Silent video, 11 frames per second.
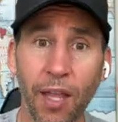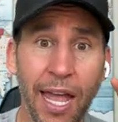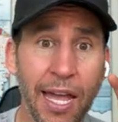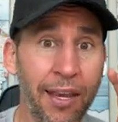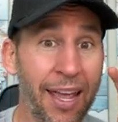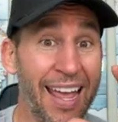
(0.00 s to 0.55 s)

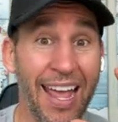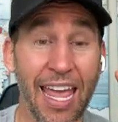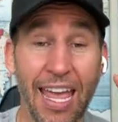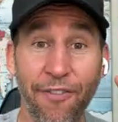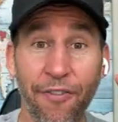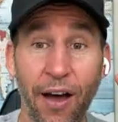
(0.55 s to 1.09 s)
And
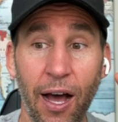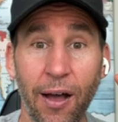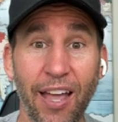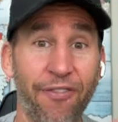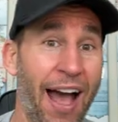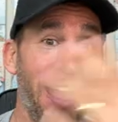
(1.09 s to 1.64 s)
if uh,
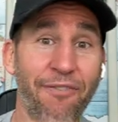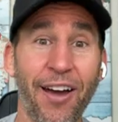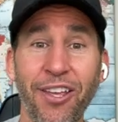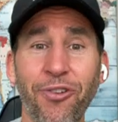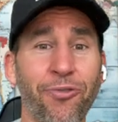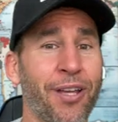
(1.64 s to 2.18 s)
if I
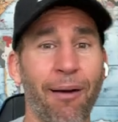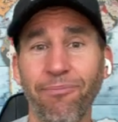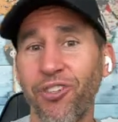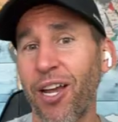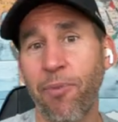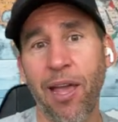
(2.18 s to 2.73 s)
invite you, come
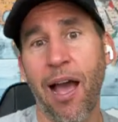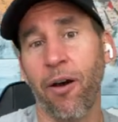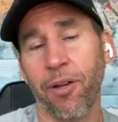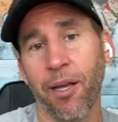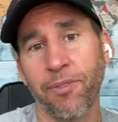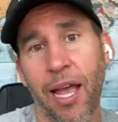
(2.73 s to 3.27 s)
check me
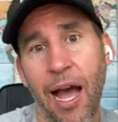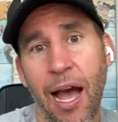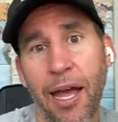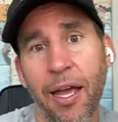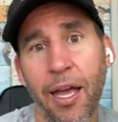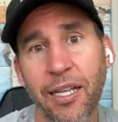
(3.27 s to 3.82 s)
out, come say
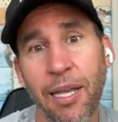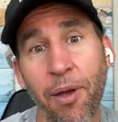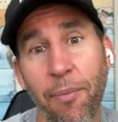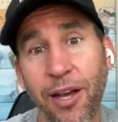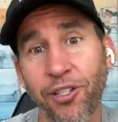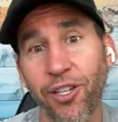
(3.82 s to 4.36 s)
hi, send me
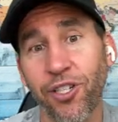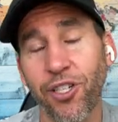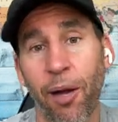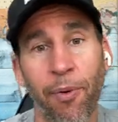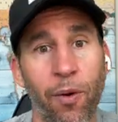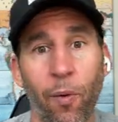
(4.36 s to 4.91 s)
a message,
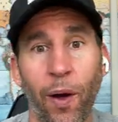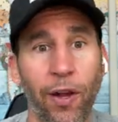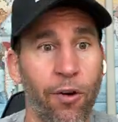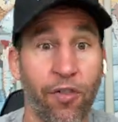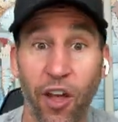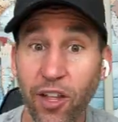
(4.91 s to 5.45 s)
tell me what
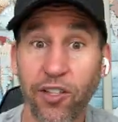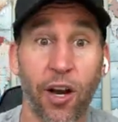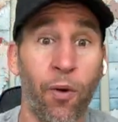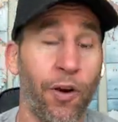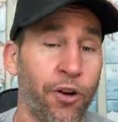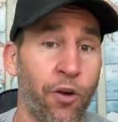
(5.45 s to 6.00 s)
your thoughts
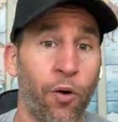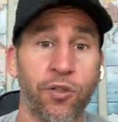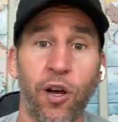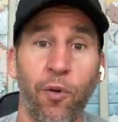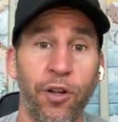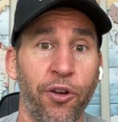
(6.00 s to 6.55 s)
are, what your
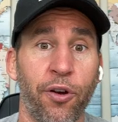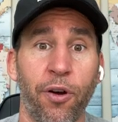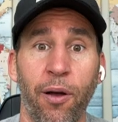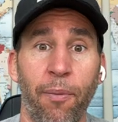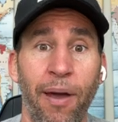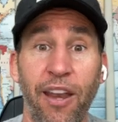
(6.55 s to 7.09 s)
goals are, what your
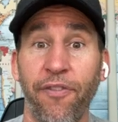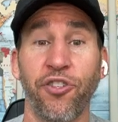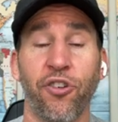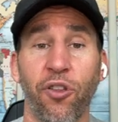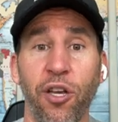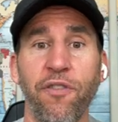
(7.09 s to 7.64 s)
uh, benefits
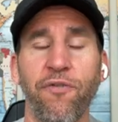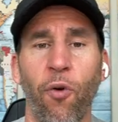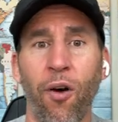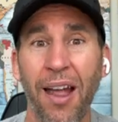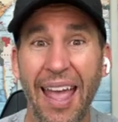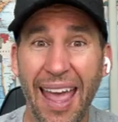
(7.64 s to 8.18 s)
you're looking
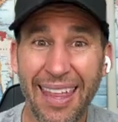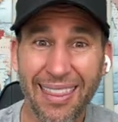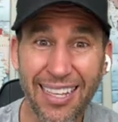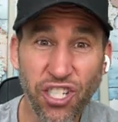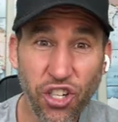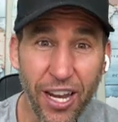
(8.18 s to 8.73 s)
for, and
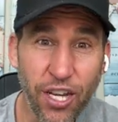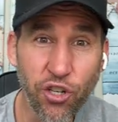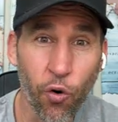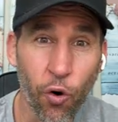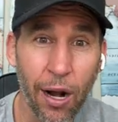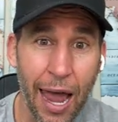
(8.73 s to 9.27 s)
let's change
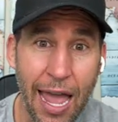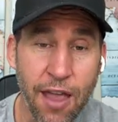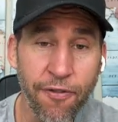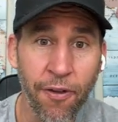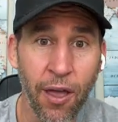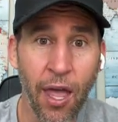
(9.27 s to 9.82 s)
your
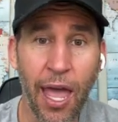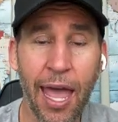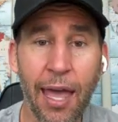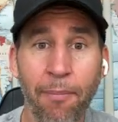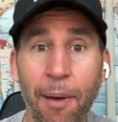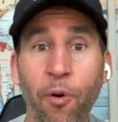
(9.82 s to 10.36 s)
life.
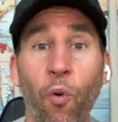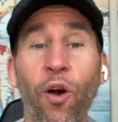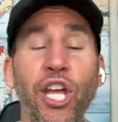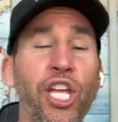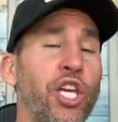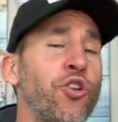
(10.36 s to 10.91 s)
And remember, we're
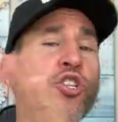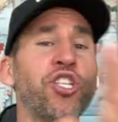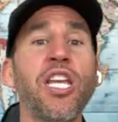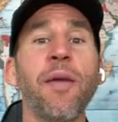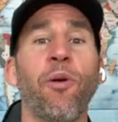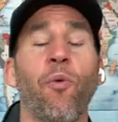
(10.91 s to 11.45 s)
a huge
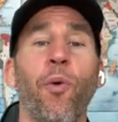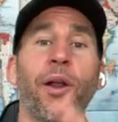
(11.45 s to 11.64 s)
team, and we